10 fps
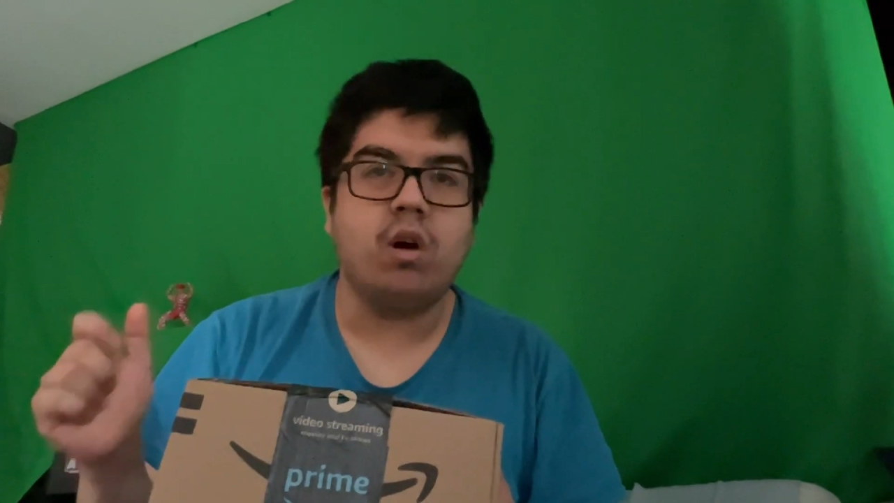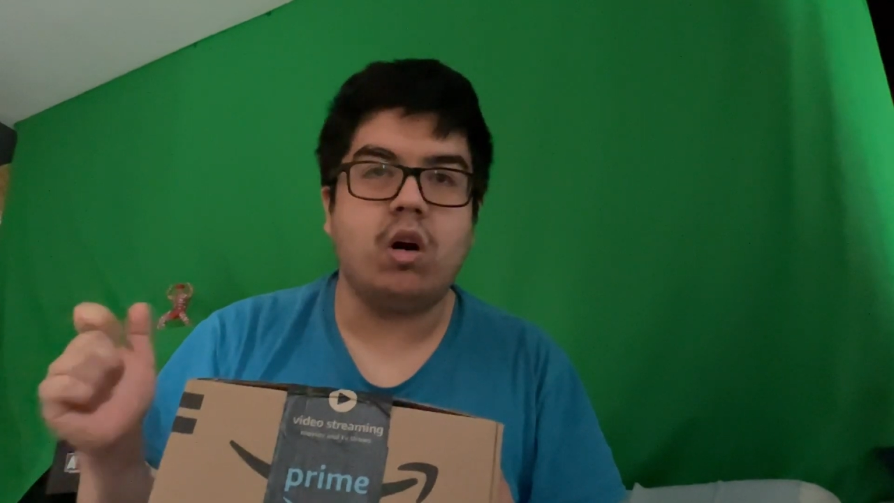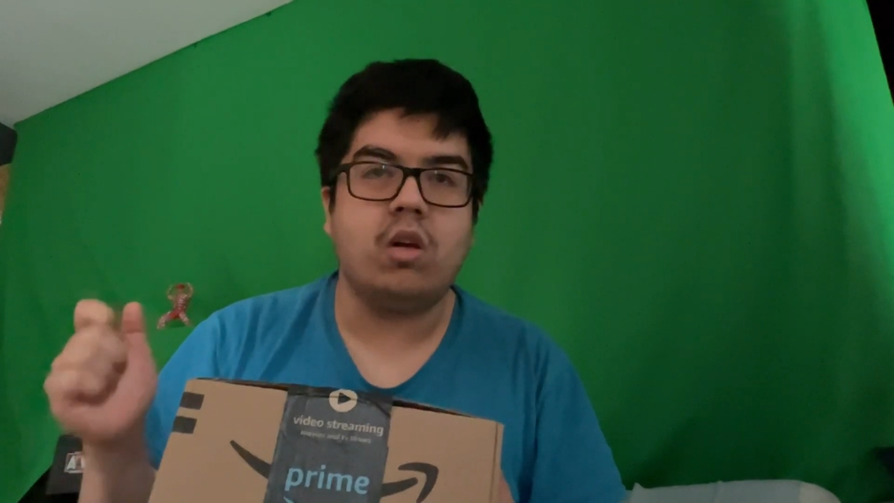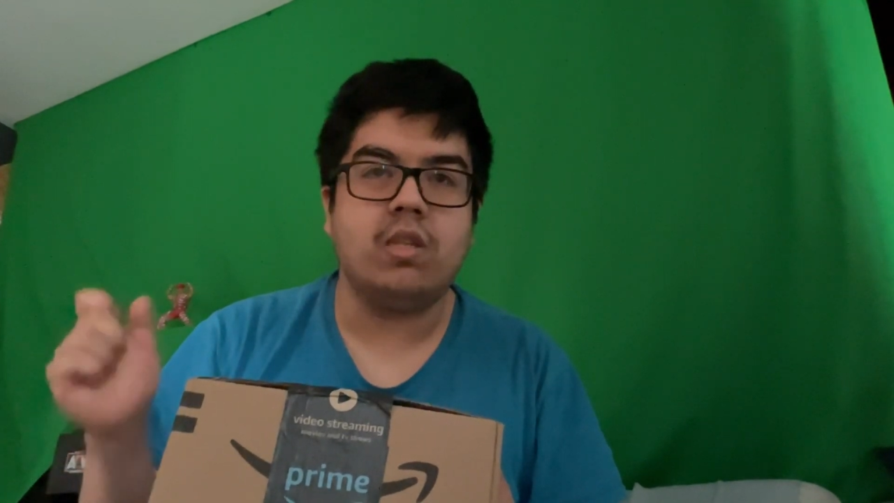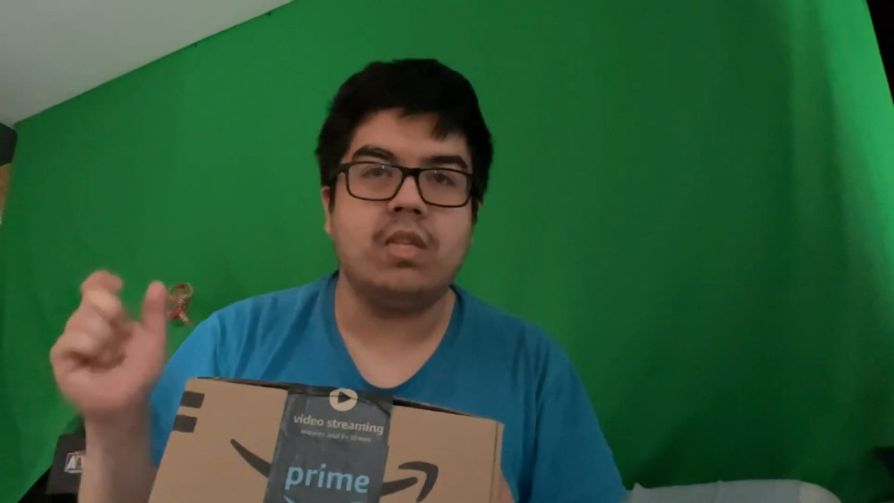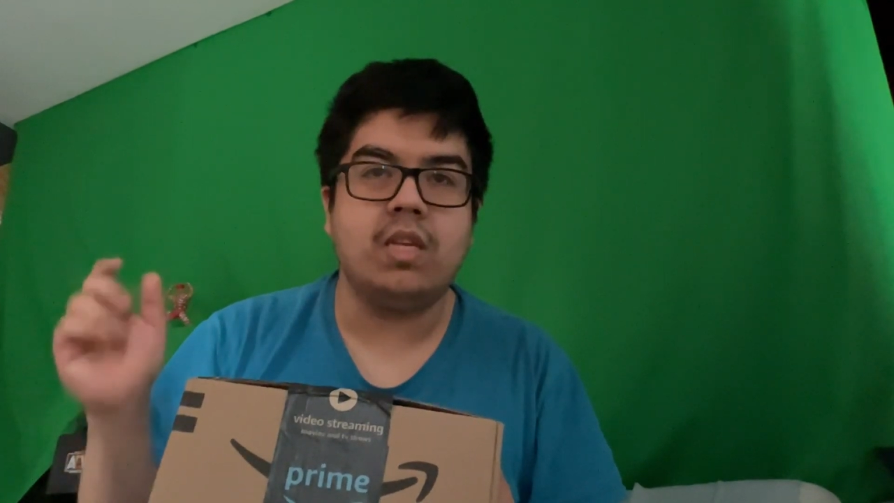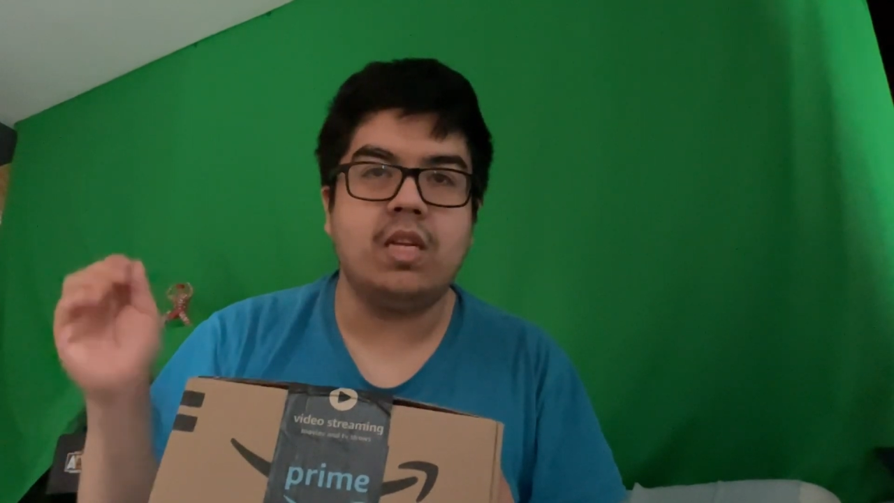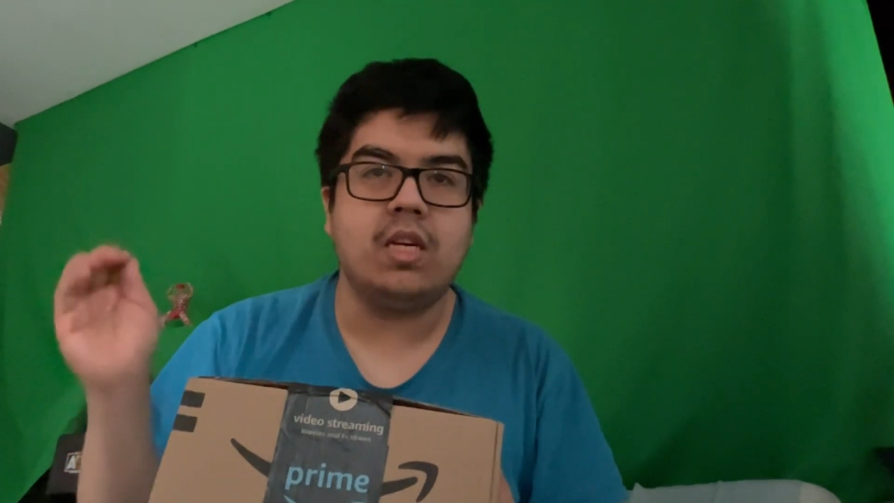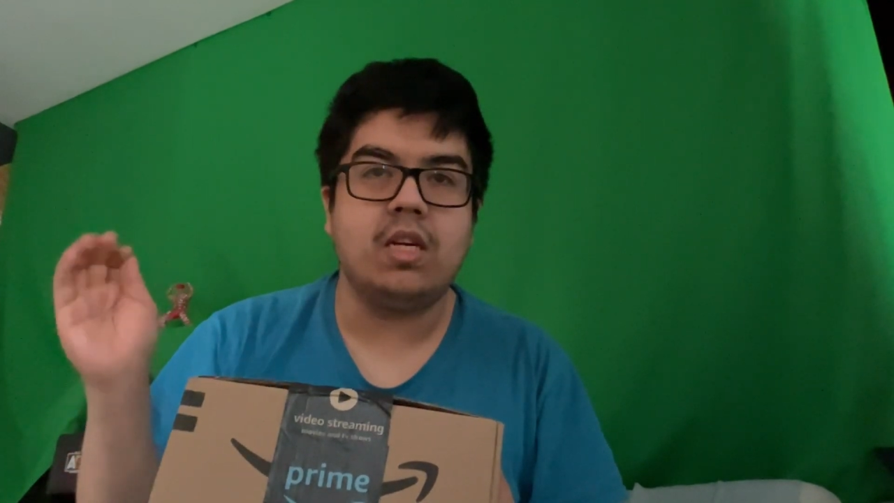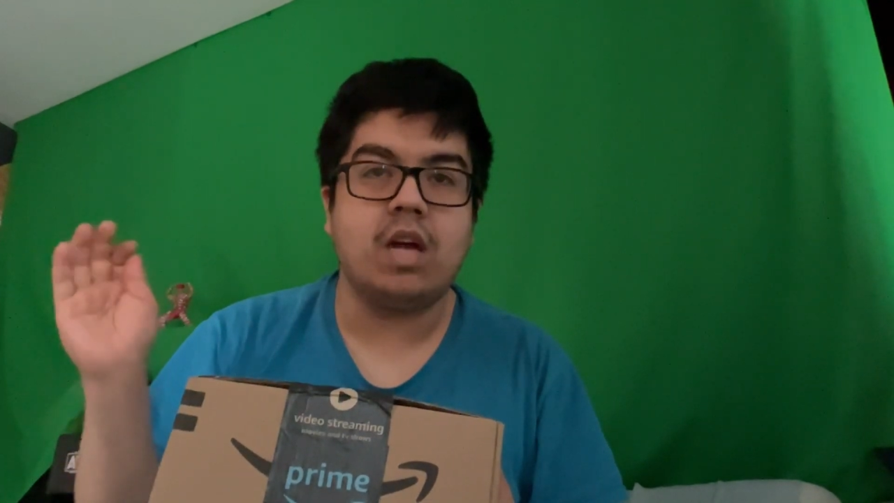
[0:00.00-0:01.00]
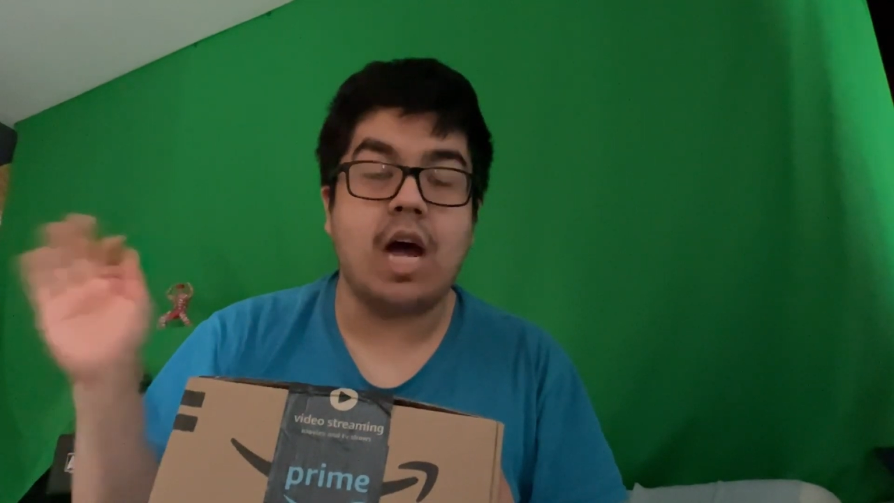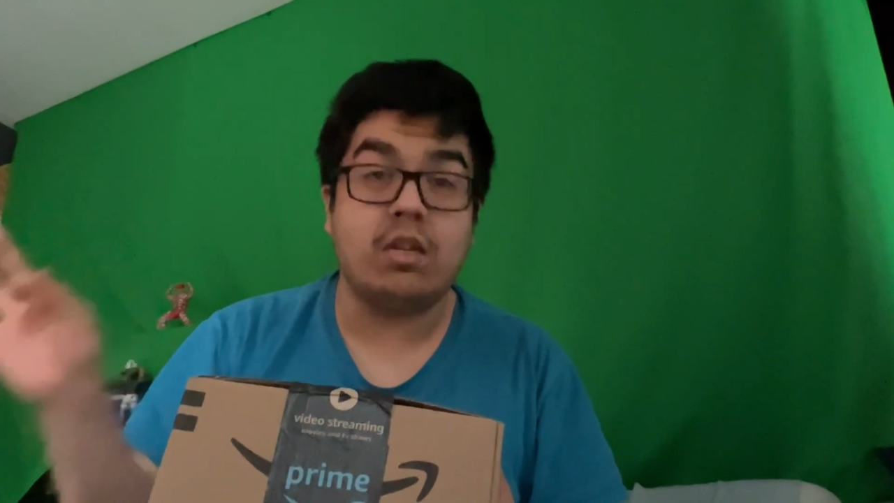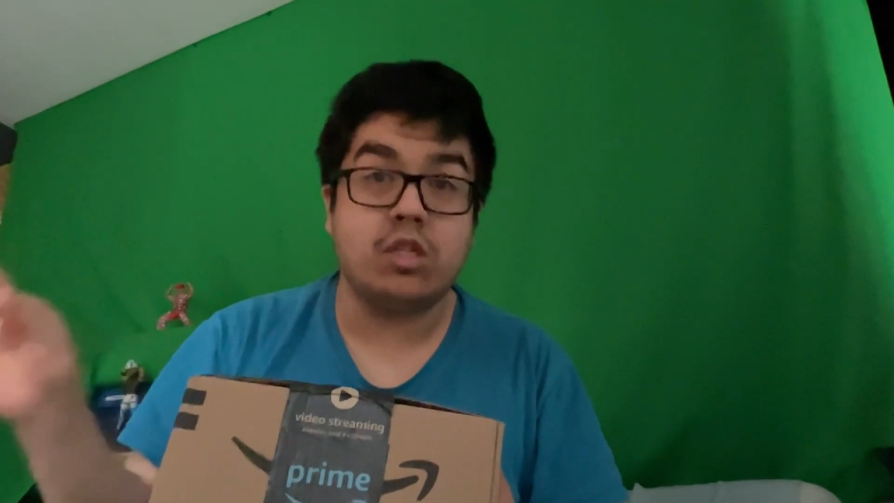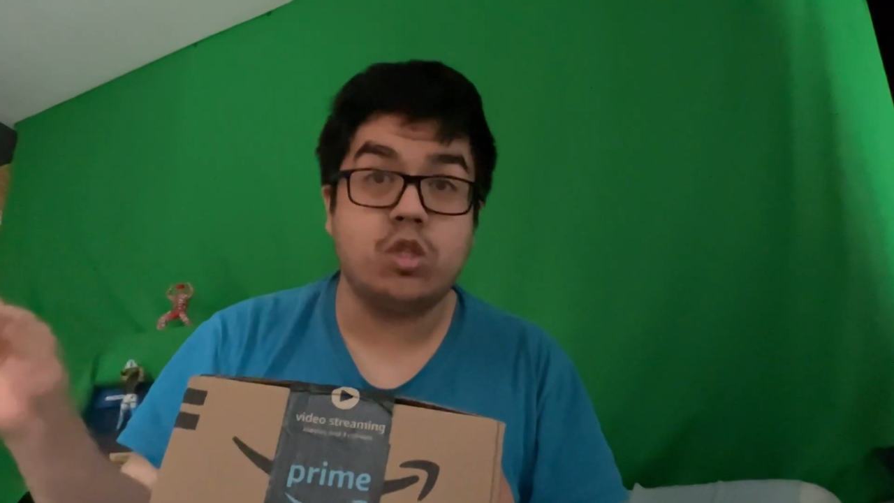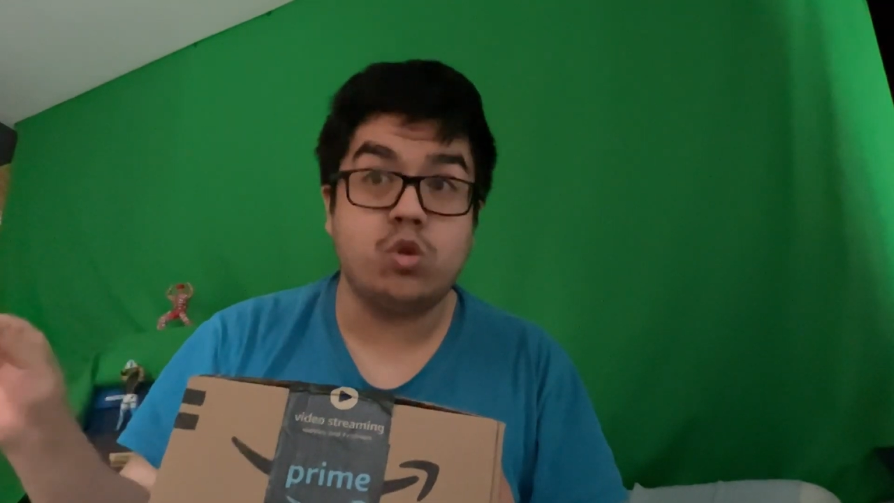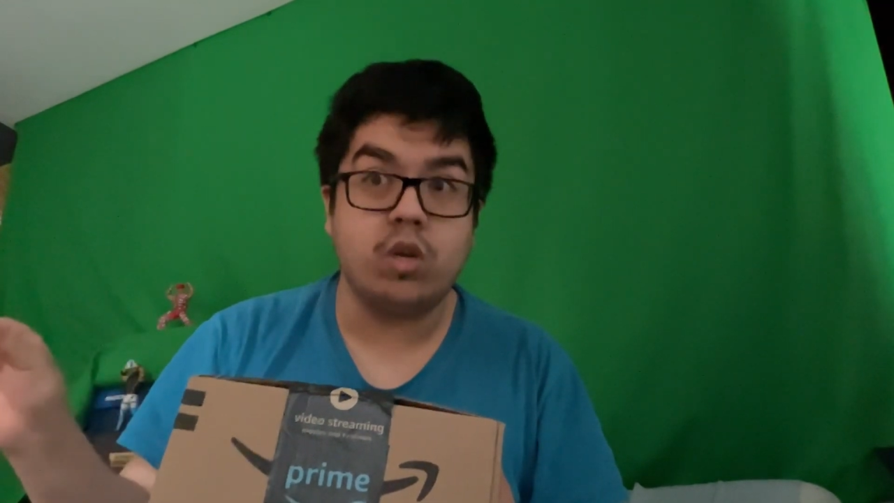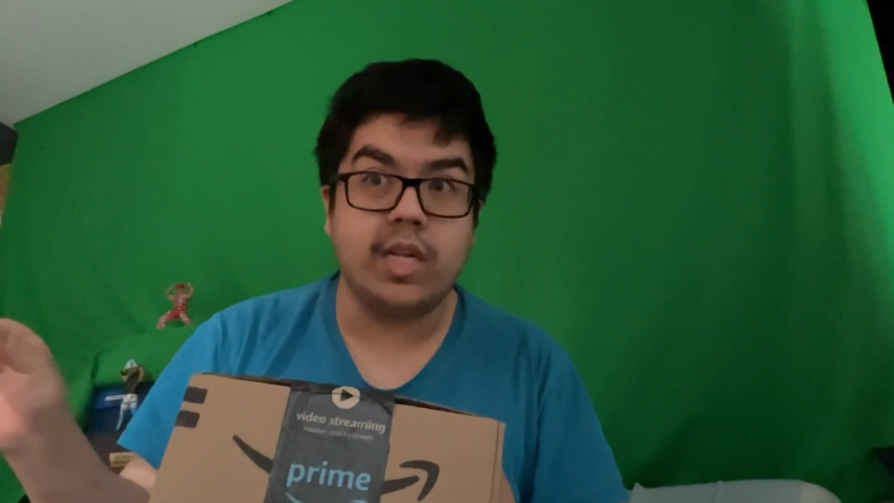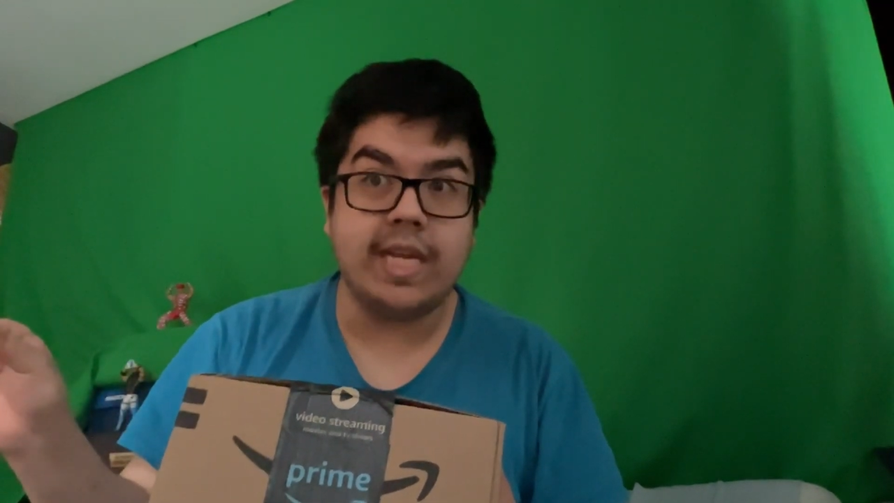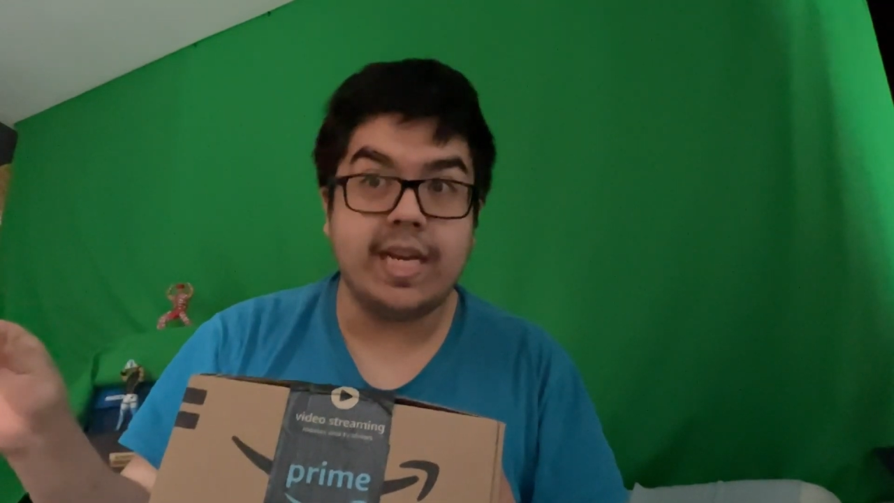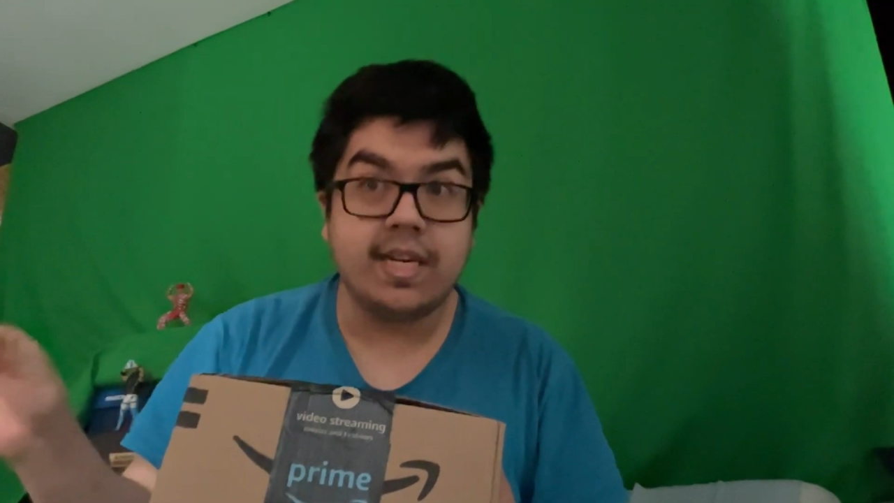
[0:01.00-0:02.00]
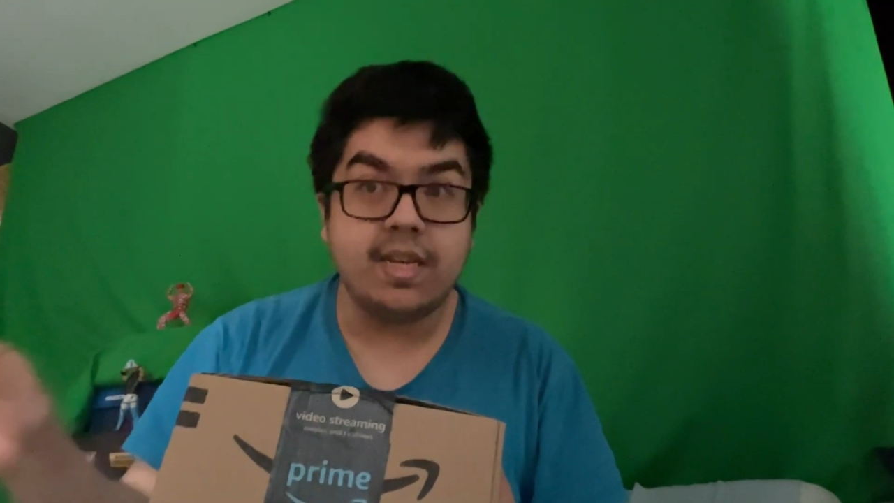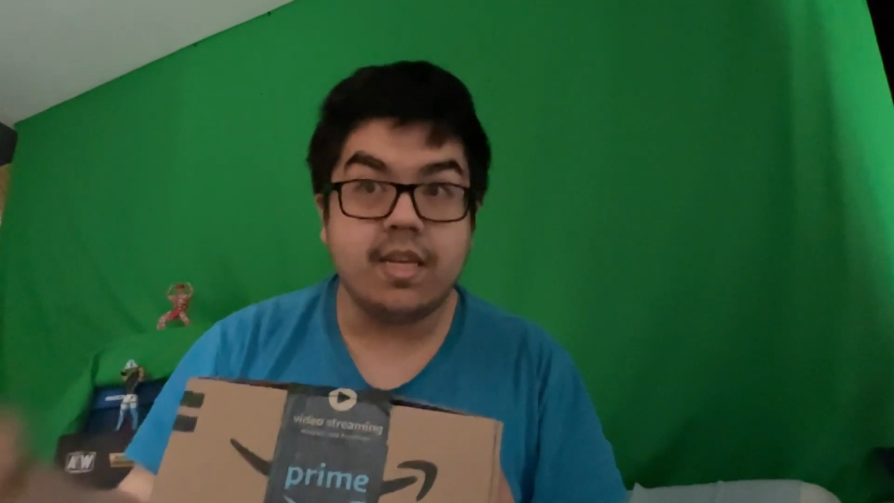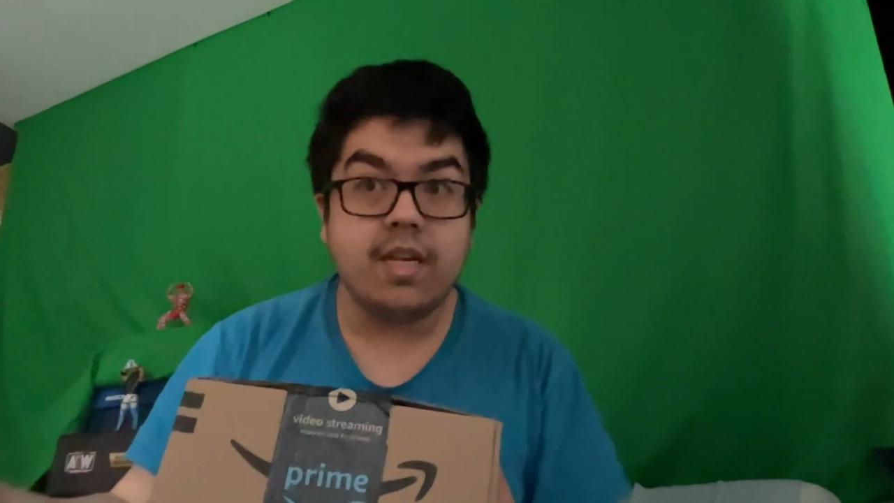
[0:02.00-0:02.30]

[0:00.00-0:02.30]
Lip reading: on the Australia.